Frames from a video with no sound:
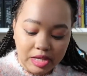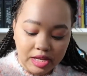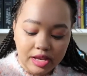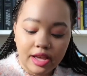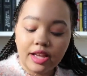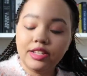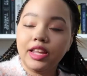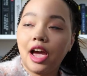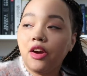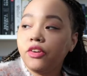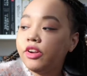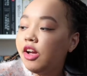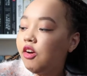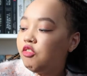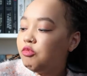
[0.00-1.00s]
me A
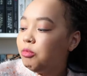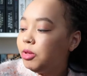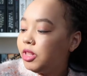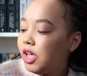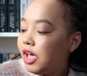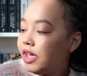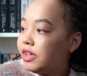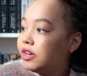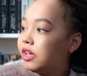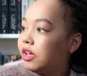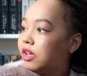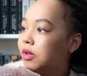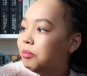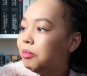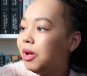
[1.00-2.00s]
Diary of Blood
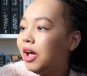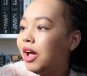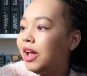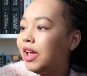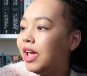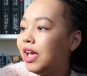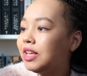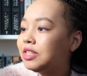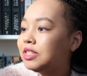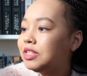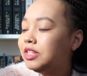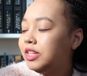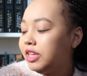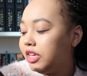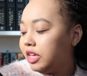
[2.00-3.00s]
by
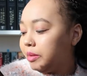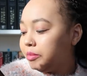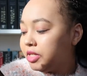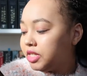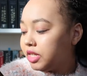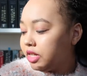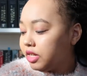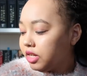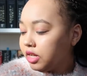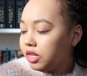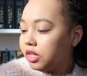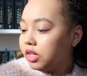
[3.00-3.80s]
S.T. Gibson.